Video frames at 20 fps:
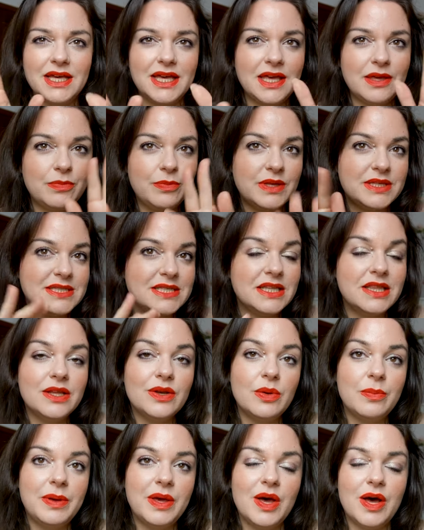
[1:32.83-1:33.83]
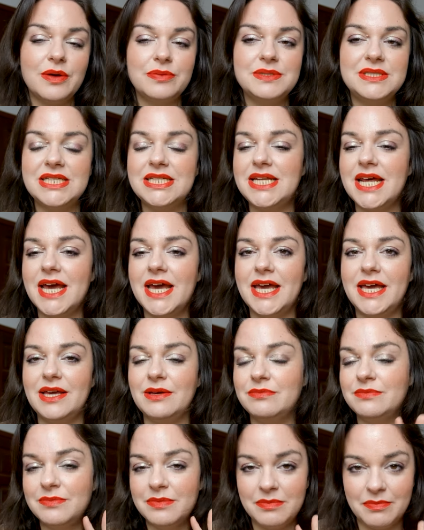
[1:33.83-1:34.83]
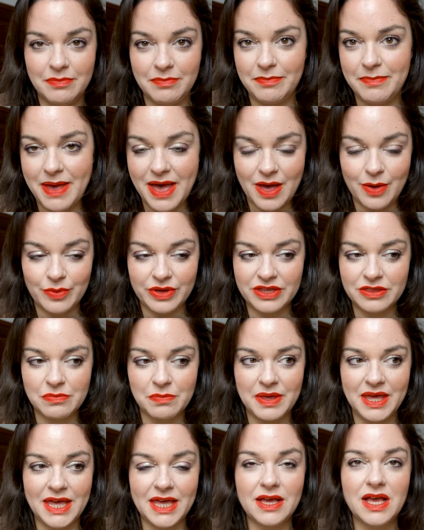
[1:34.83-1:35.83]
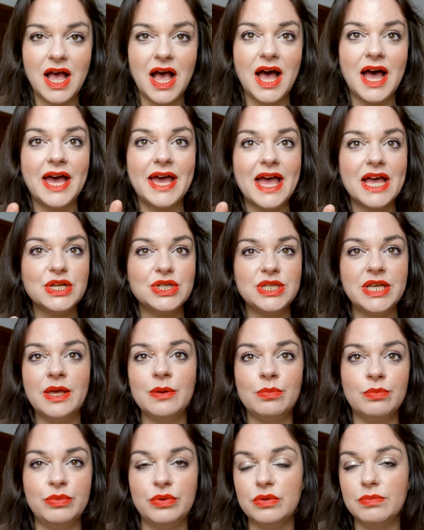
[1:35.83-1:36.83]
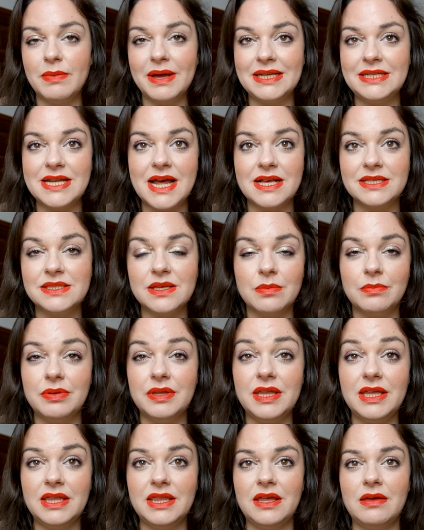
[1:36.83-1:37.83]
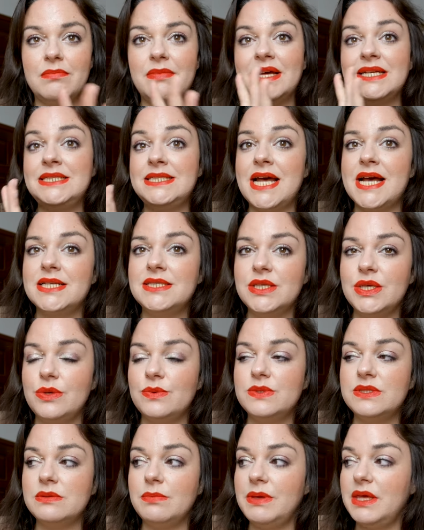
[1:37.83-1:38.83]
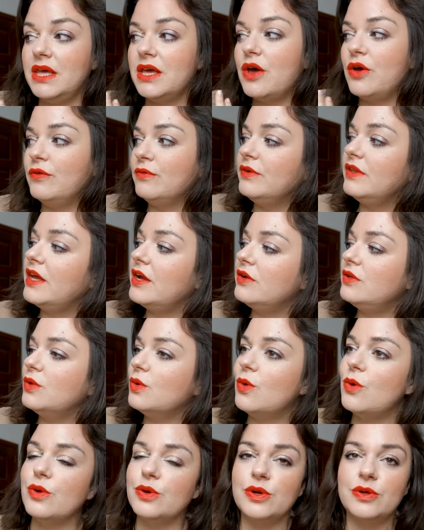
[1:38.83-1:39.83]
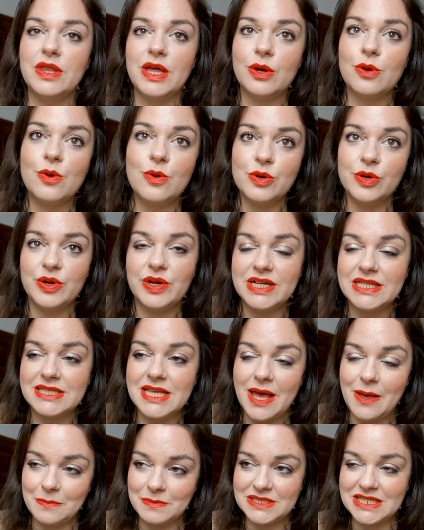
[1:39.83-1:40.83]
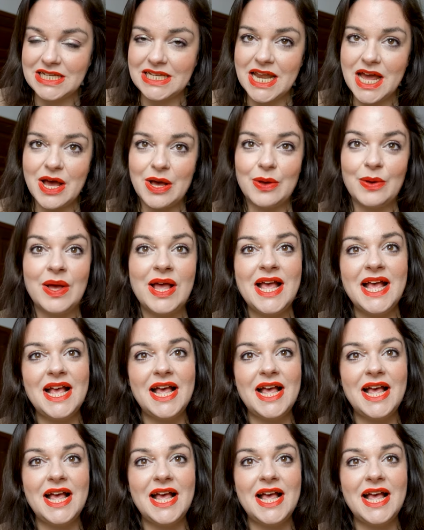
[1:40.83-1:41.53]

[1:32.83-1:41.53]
if it's a little bit off today, bear with me. I actually have moved my desk completely. My desk used to be over there in the corner. That corner is empty now.